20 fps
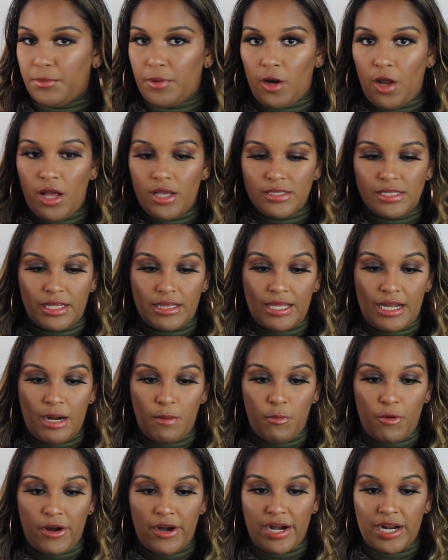gloss that
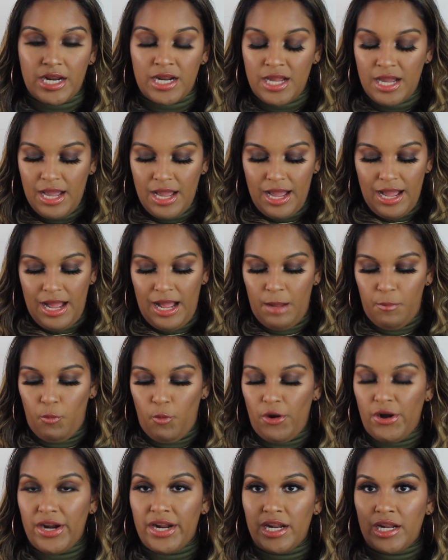I'm wearing. I'm
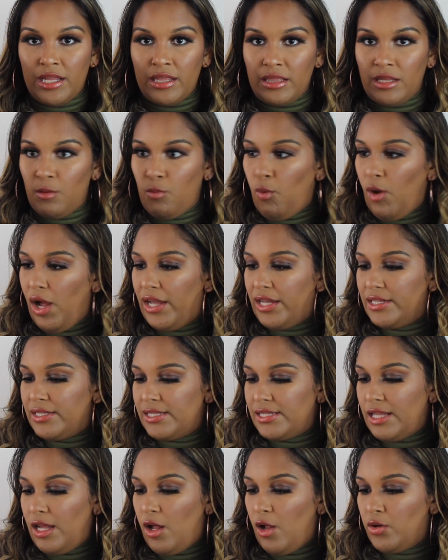wearing the
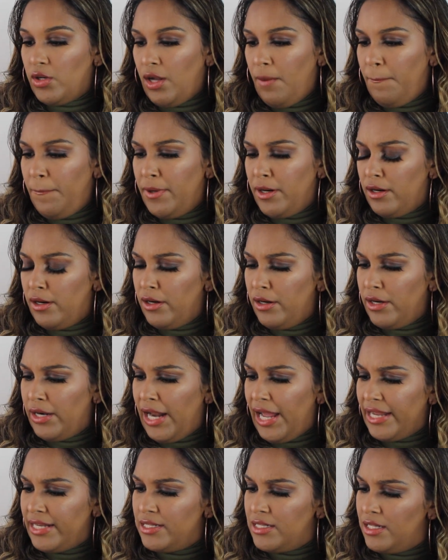YSL number
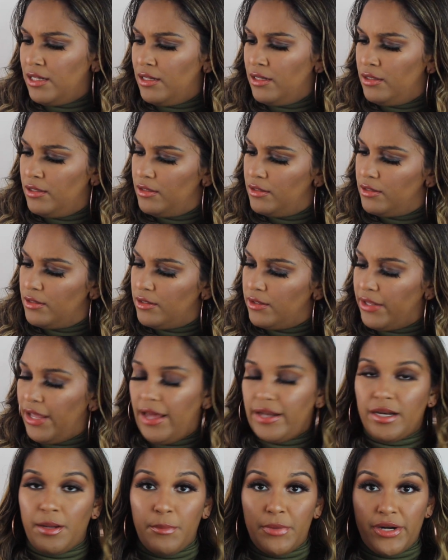90. Yeah,
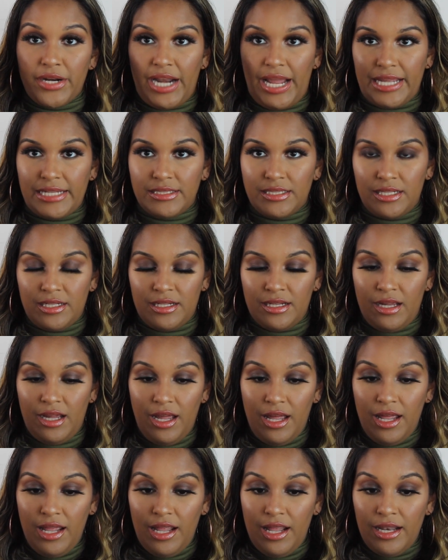number 90
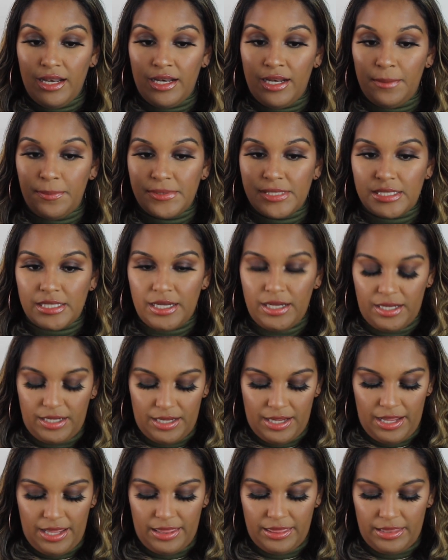lipstick.
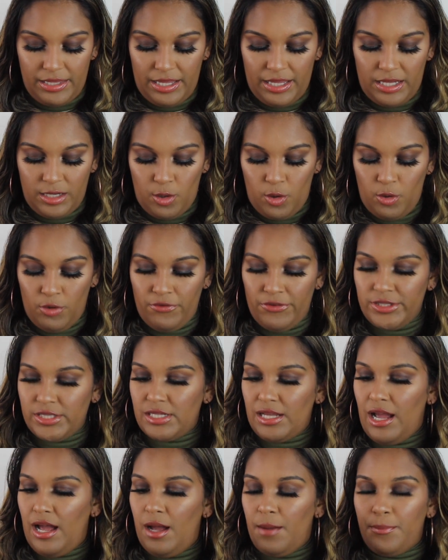And then over
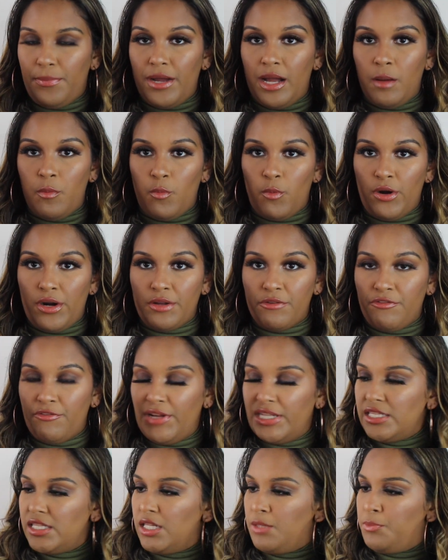top, I'm wearing
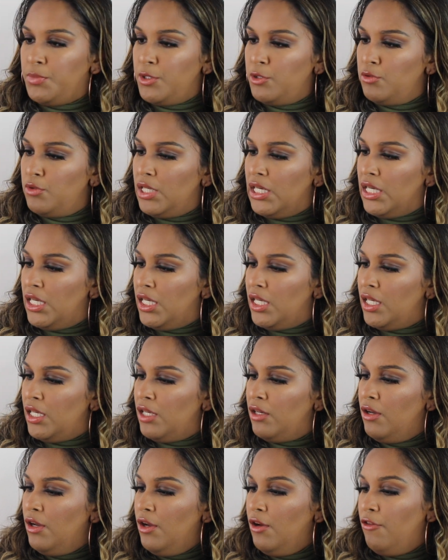Fenty
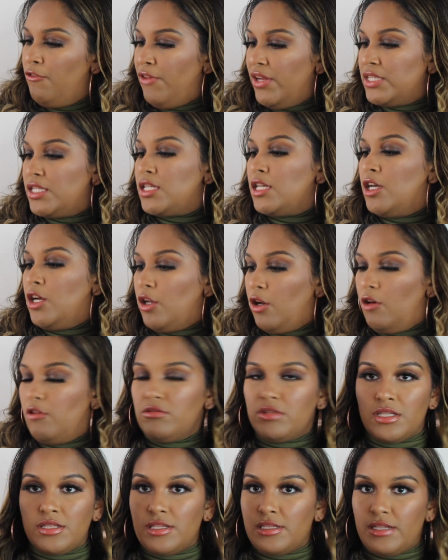Beauty, Fenty Glow.
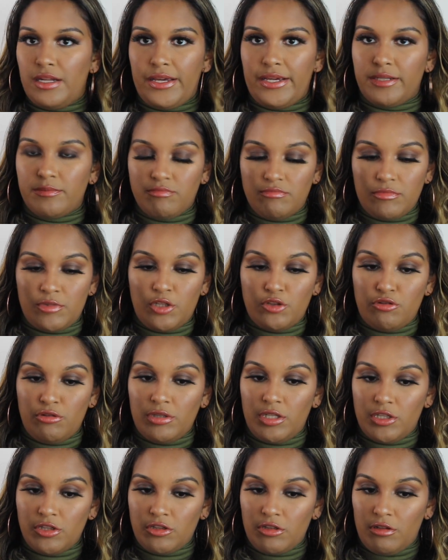This is like the
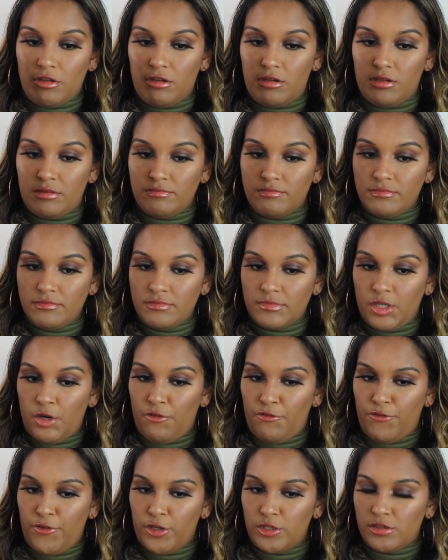traditional, her
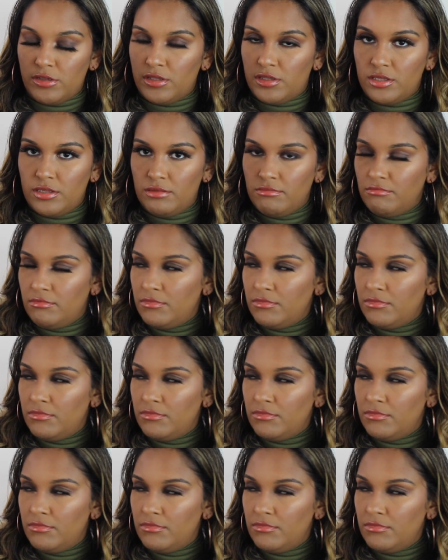first